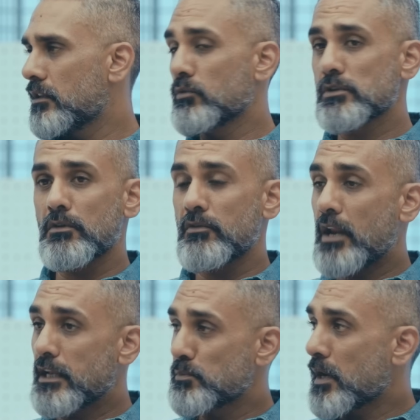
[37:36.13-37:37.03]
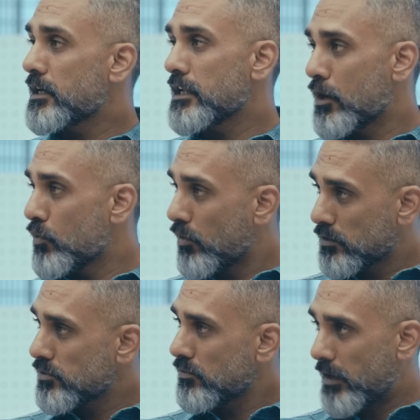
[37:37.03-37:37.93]
There was a nice bright yellow
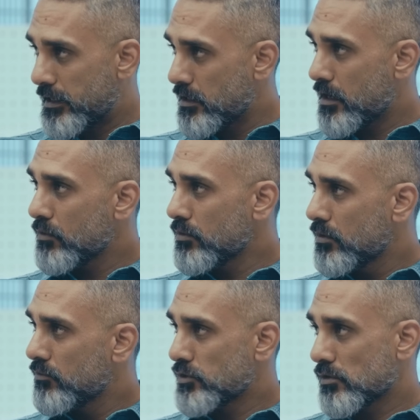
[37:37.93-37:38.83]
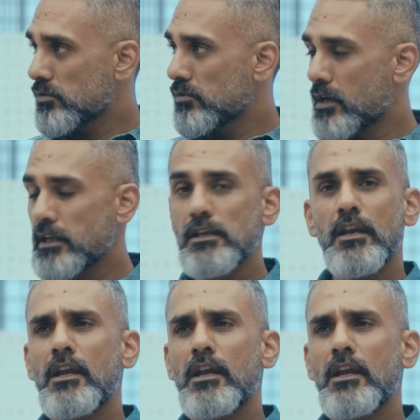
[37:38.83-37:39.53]
also, white and yellow, which also looked nice.